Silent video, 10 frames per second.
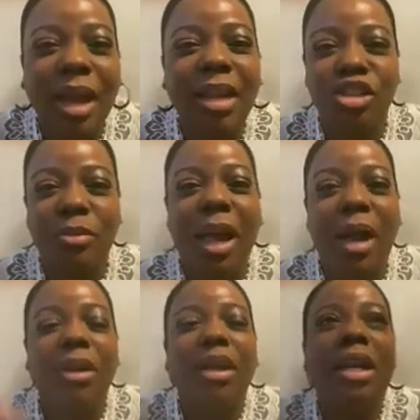Knowledge is
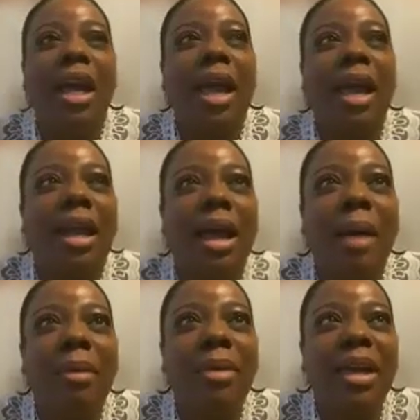power. And
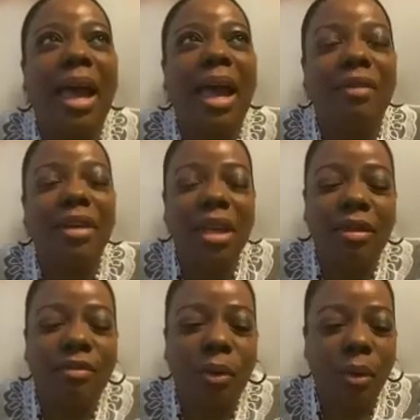I'm a big
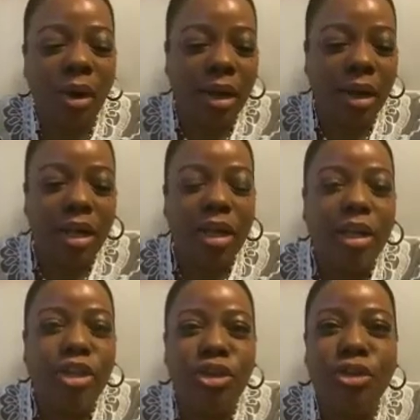advocate for,
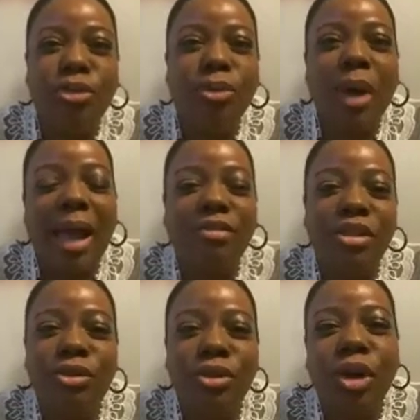you have
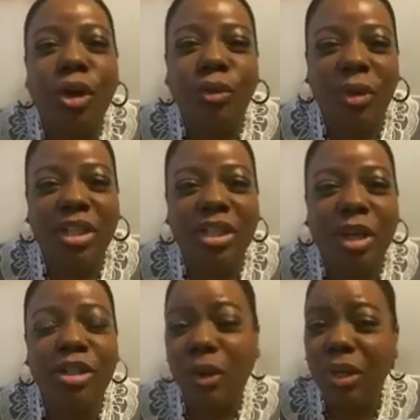to do your own
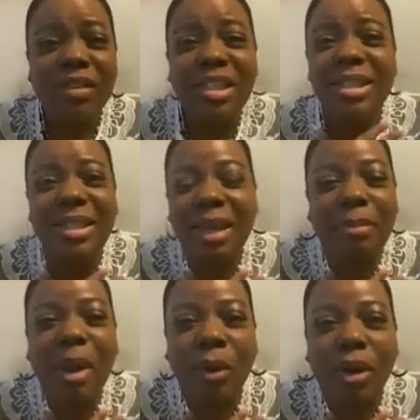research. Don't even just take
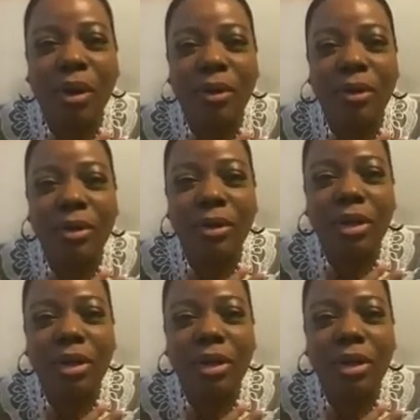my word.